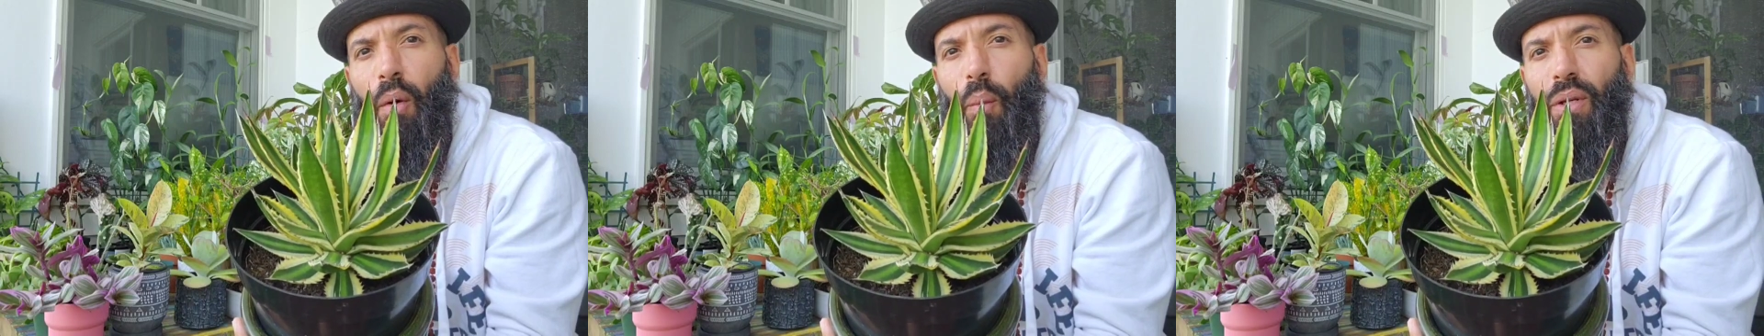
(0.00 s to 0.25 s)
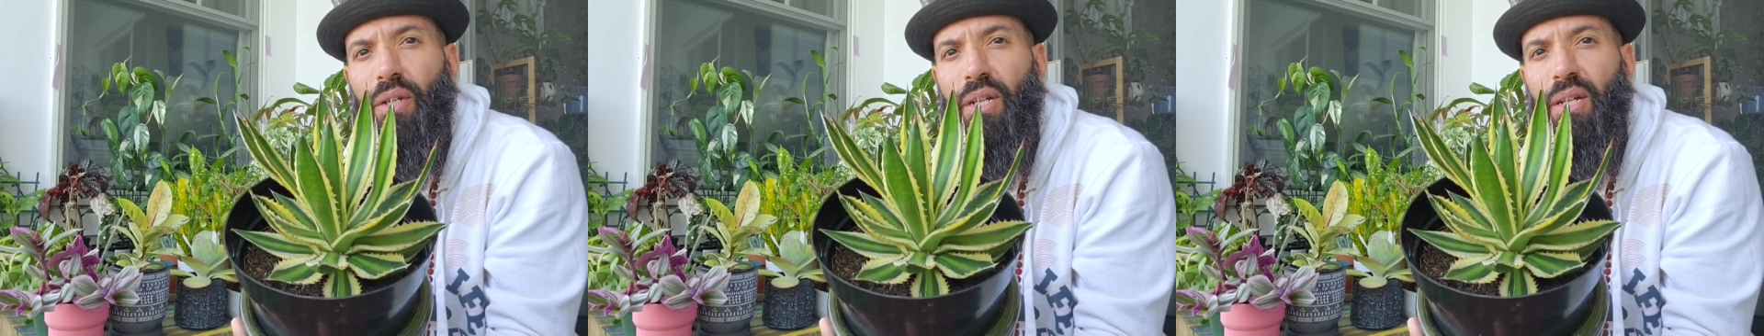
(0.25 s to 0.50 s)

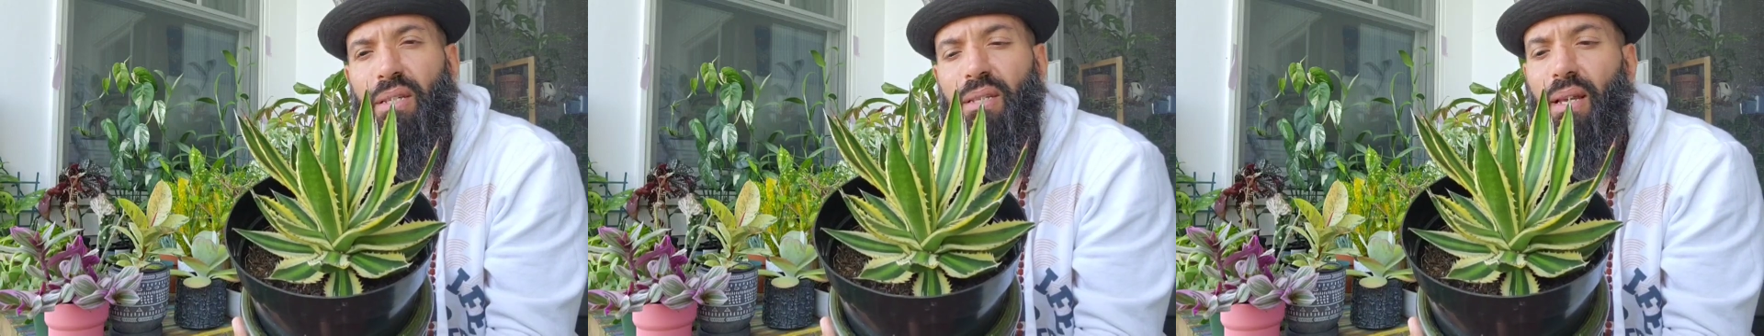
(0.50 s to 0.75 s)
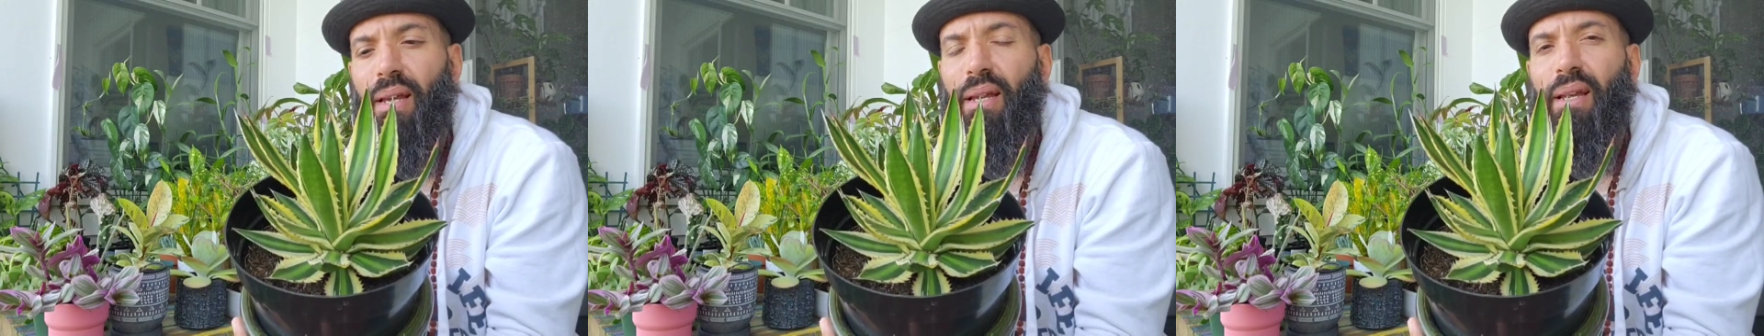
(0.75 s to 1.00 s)
which
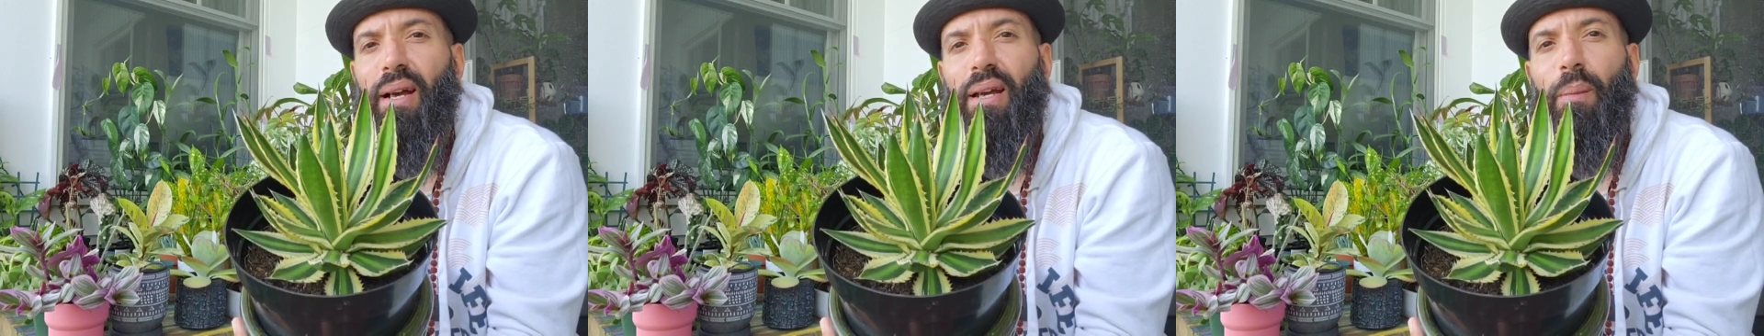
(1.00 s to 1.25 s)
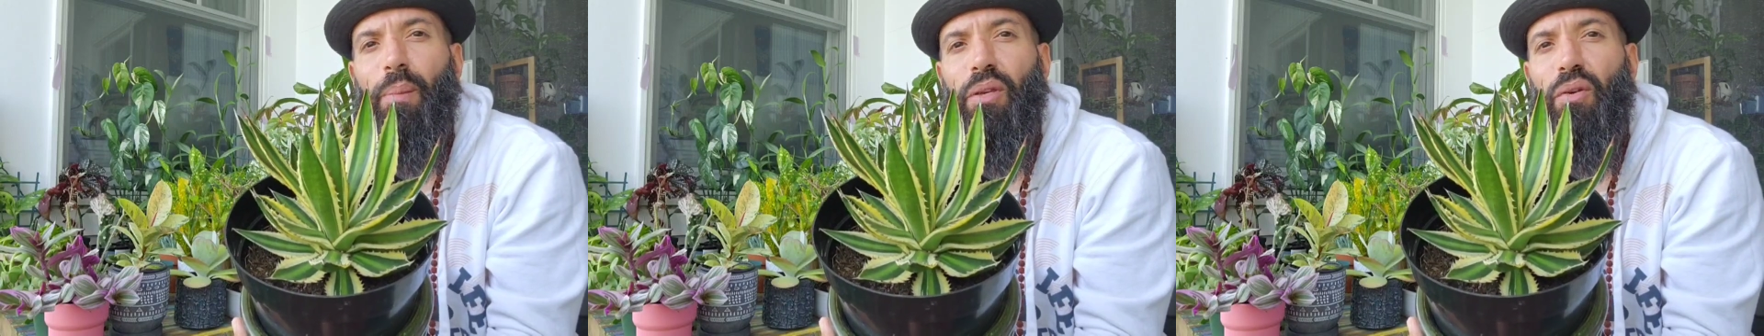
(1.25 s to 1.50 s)
is
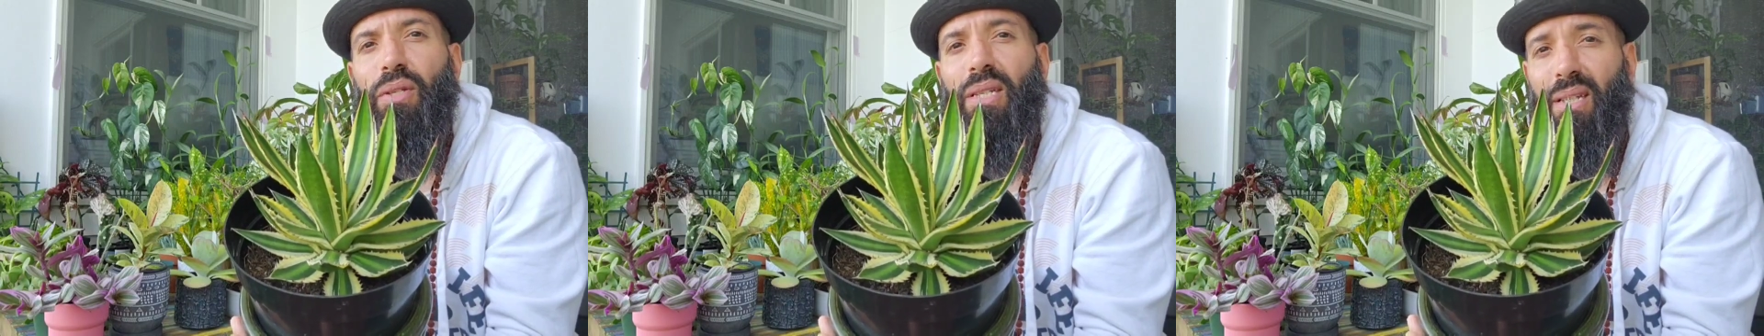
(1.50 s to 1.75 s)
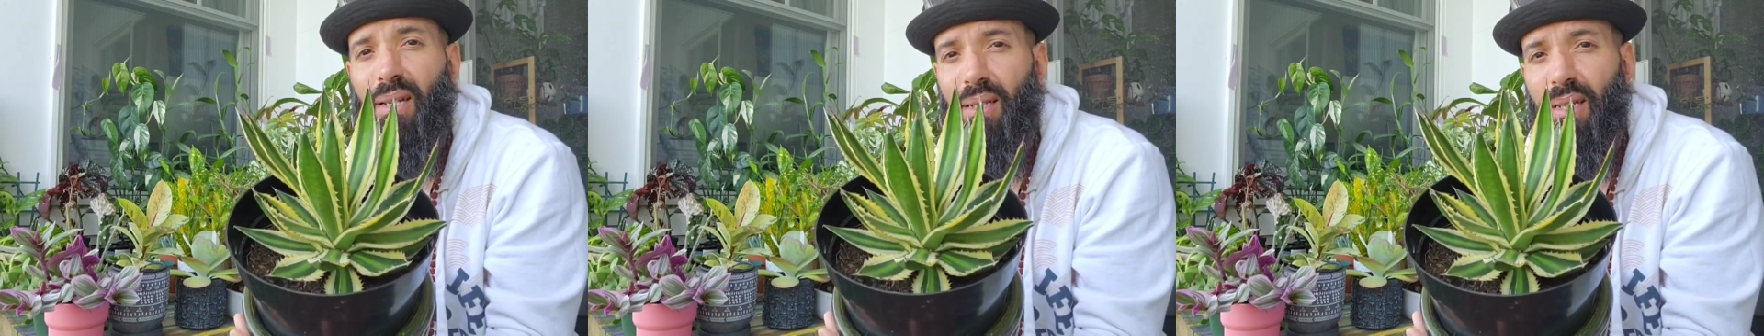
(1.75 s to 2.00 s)
can be used
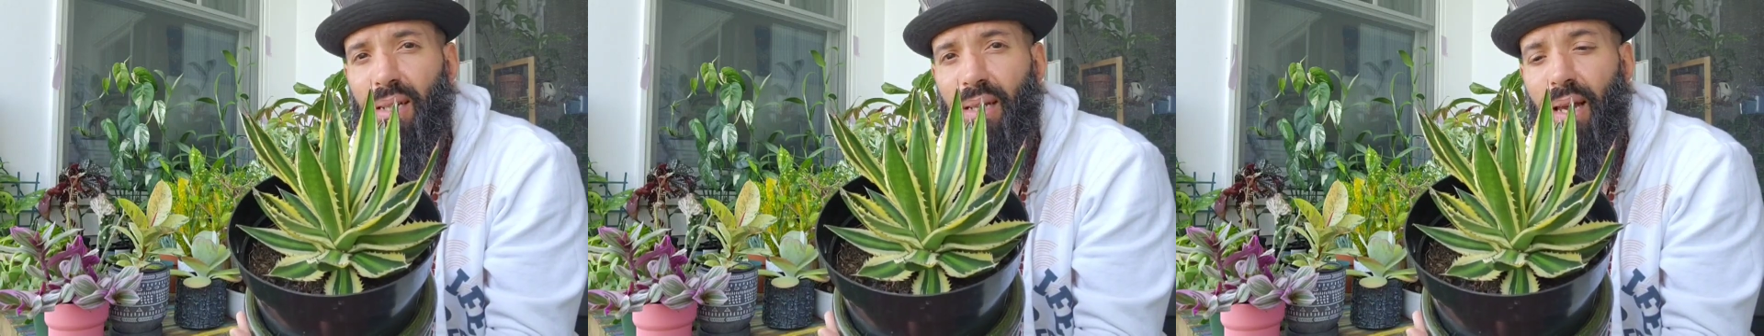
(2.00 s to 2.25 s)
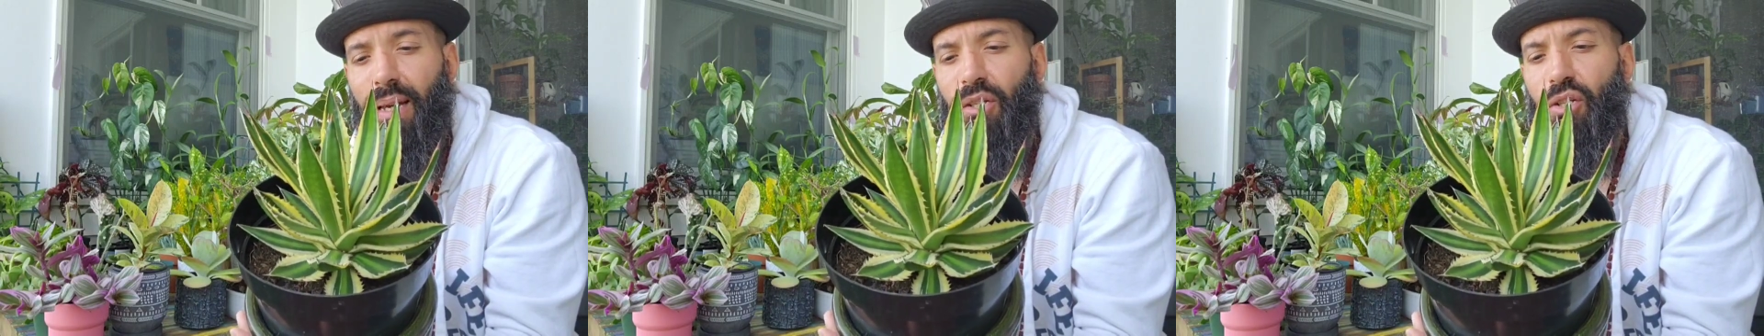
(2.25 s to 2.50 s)
as a
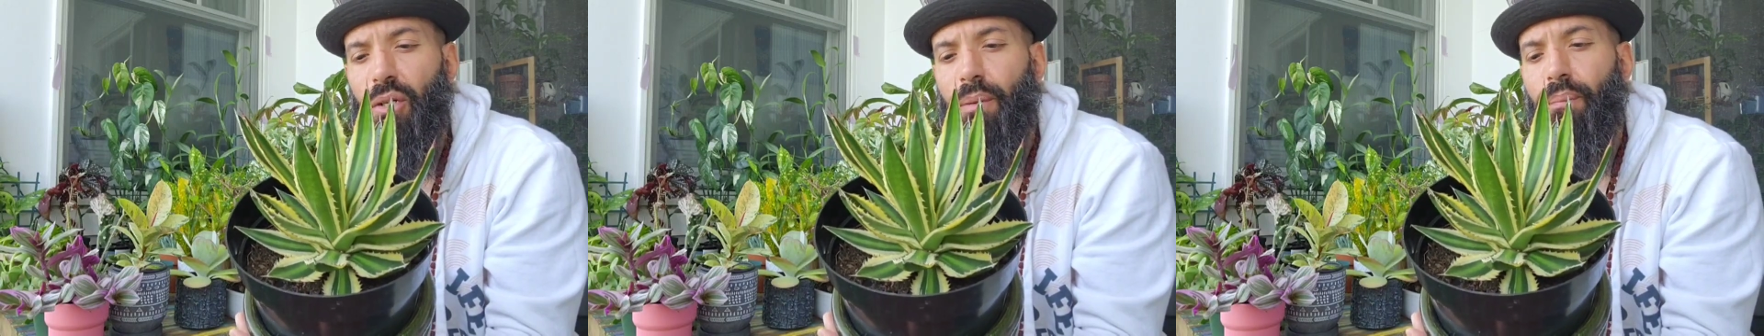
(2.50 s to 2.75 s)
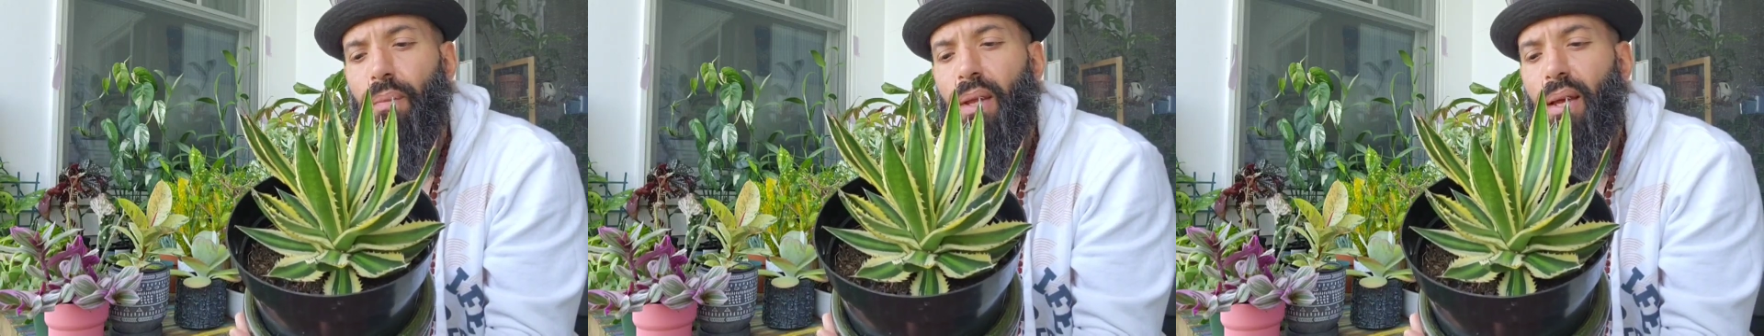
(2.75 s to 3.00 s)
cleaning agent.
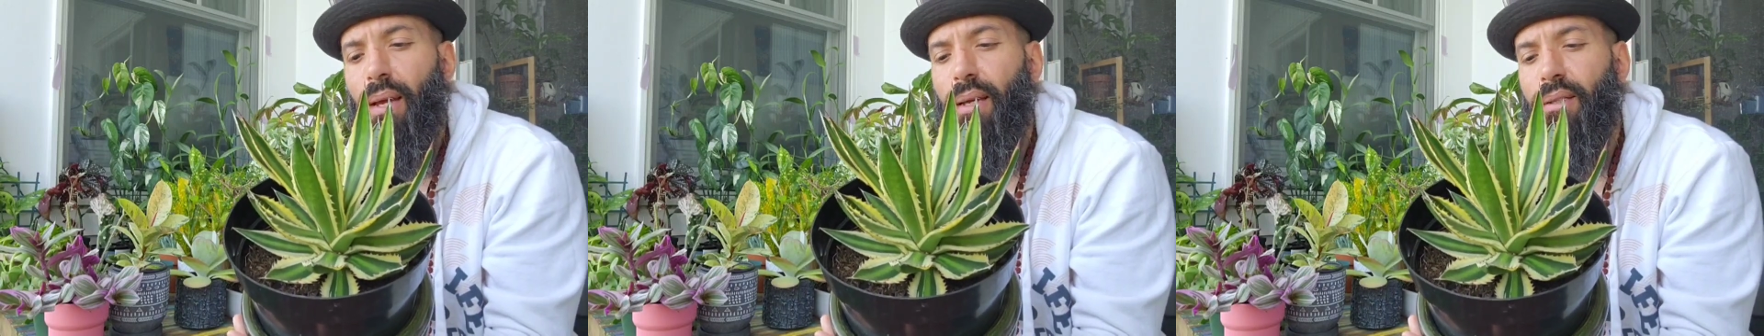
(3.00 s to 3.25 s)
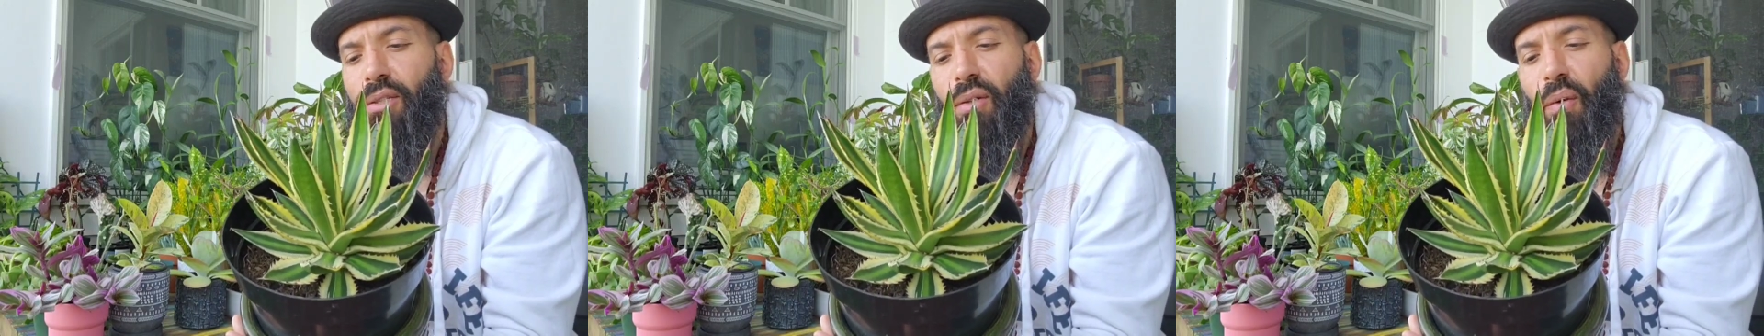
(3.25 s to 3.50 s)

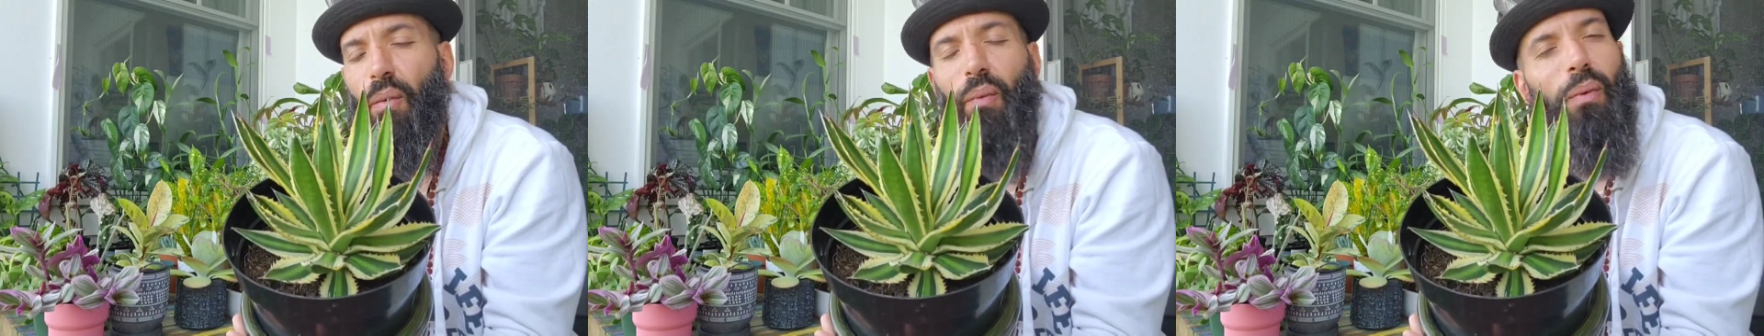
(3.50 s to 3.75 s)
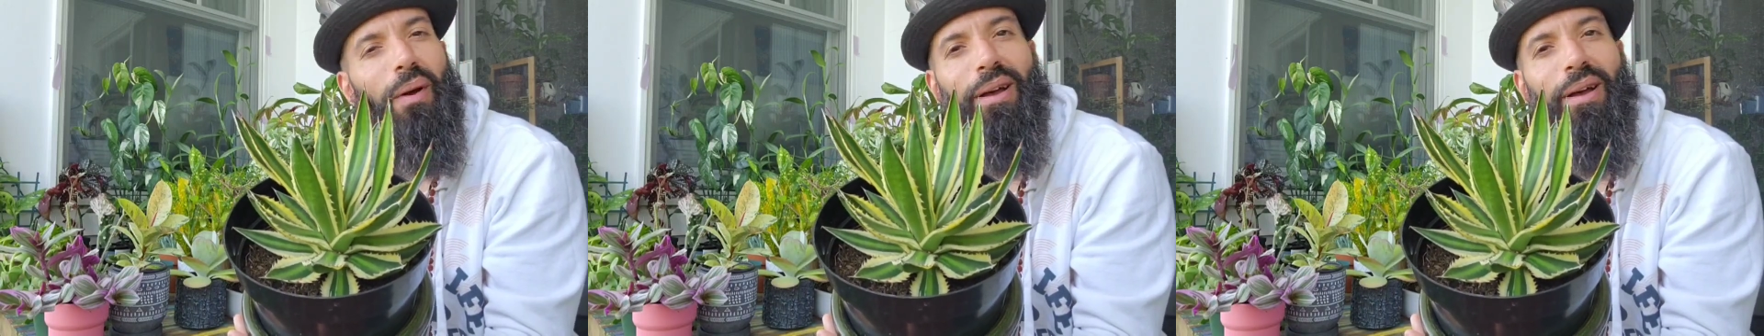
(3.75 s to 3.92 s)
And so